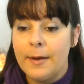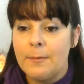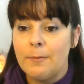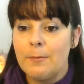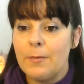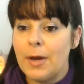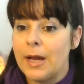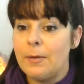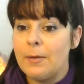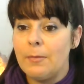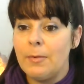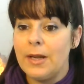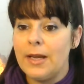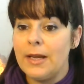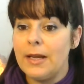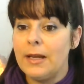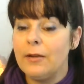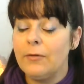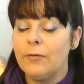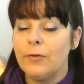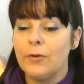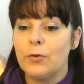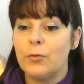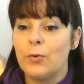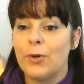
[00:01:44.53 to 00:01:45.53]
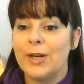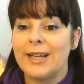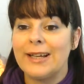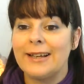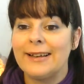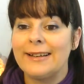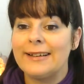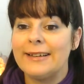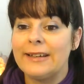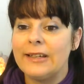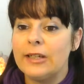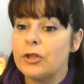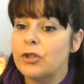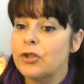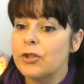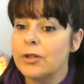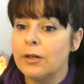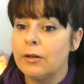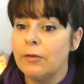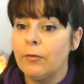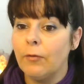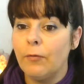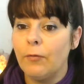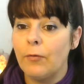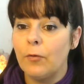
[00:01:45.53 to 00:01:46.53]
maybe even
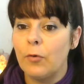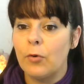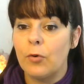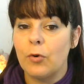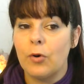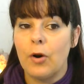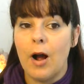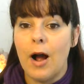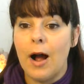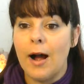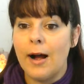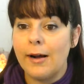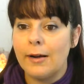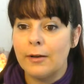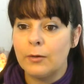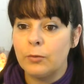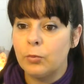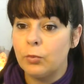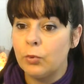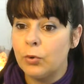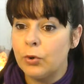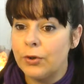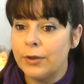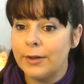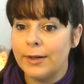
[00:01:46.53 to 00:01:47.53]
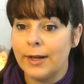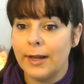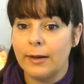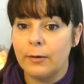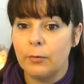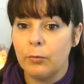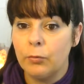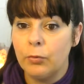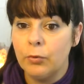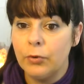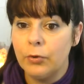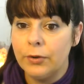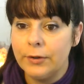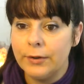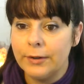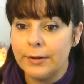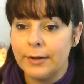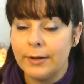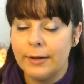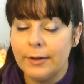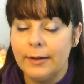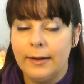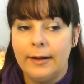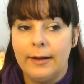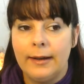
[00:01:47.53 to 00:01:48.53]
recognition for hard work at
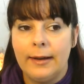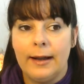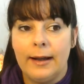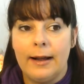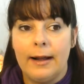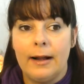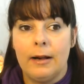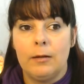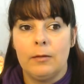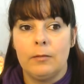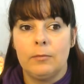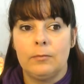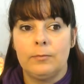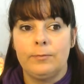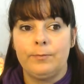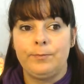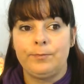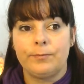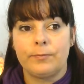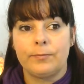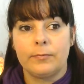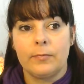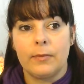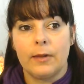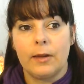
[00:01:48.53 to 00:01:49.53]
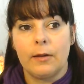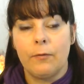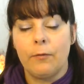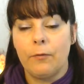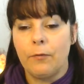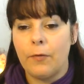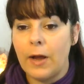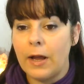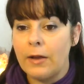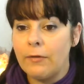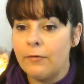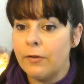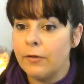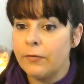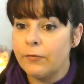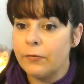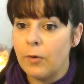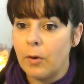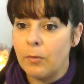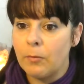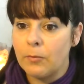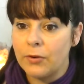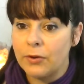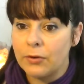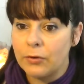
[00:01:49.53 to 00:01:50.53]
work, favor
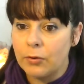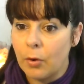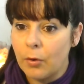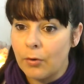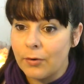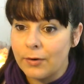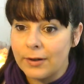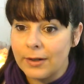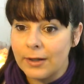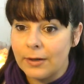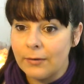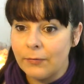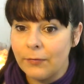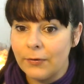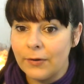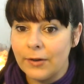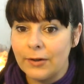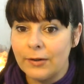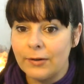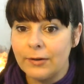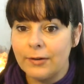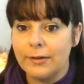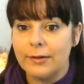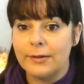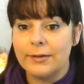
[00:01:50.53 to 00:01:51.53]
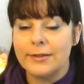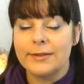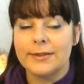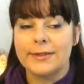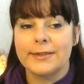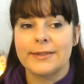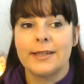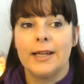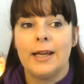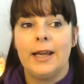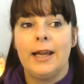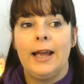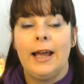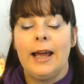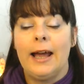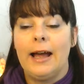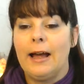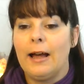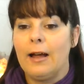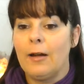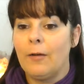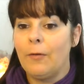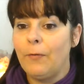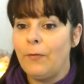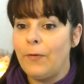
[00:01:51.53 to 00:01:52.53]
from authority figures.
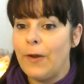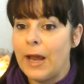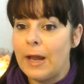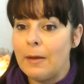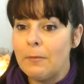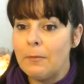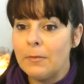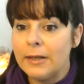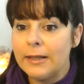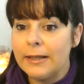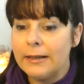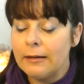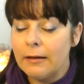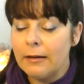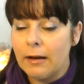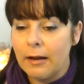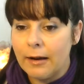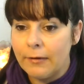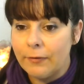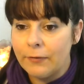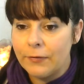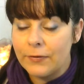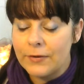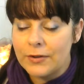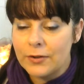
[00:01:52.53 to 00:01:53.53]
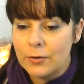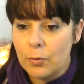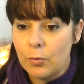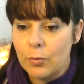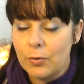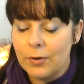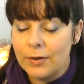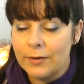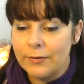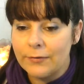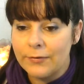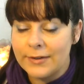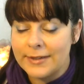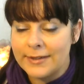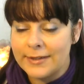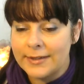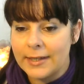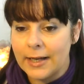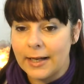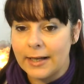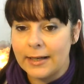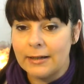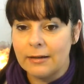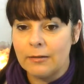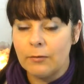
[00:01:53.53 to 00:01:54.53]
Family life is all of a
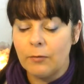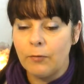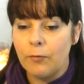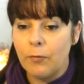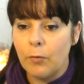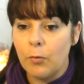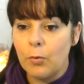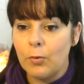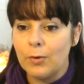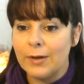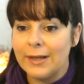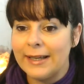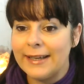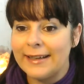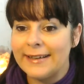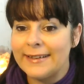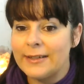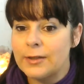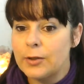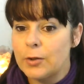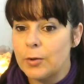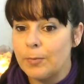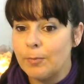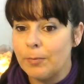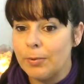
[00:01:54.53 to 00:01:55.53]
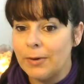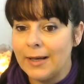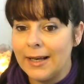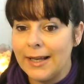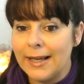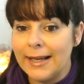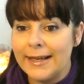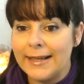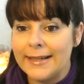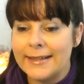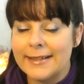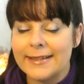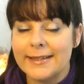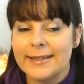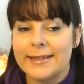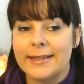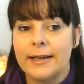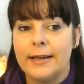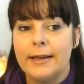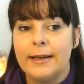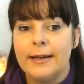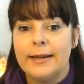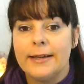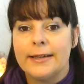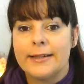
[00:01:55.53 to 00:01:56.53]
sudden falling into place.
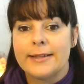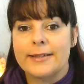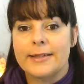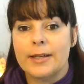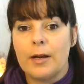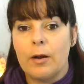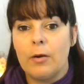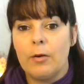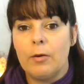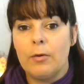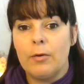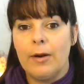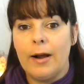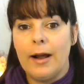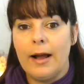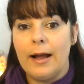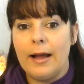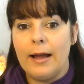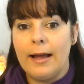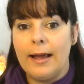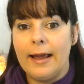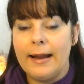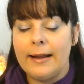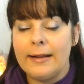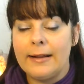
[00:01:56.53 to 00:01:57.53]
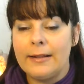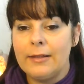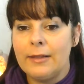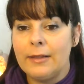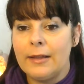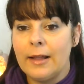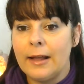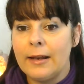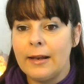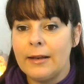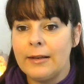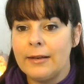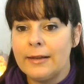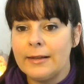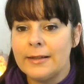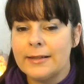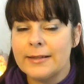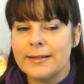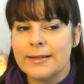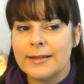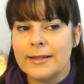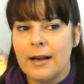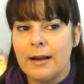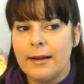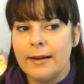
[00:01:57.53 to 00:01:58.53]
So and
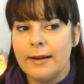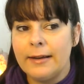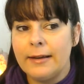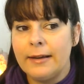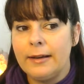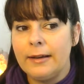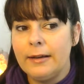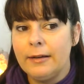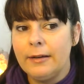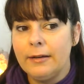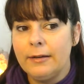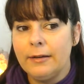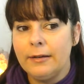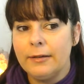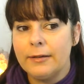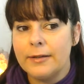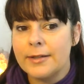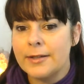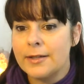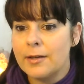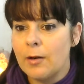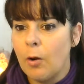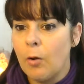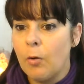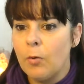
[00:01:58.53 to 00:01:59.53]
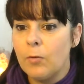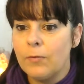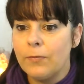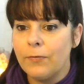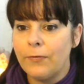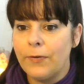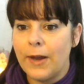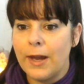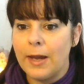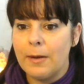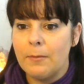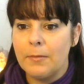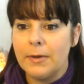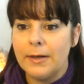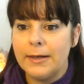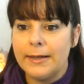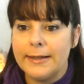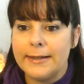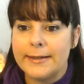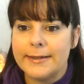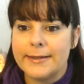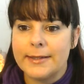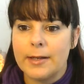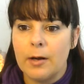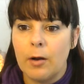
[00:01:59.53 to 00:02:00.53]
there's I hear soul
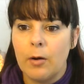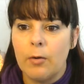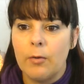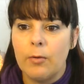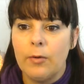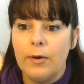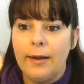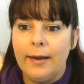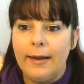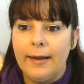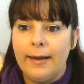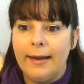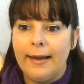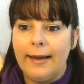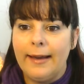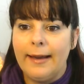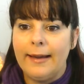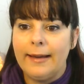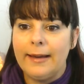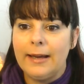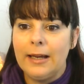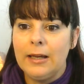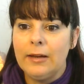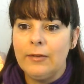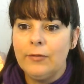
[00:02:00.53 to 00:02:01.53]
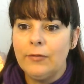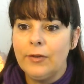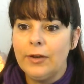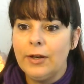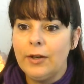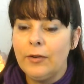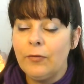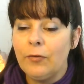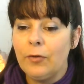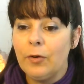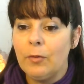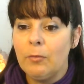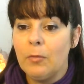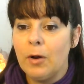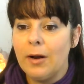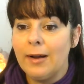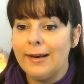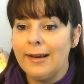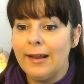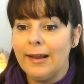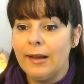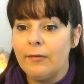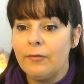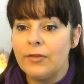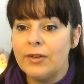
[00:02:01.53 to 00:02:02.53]
family. So even if you
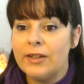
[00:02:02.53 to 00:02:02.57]
might have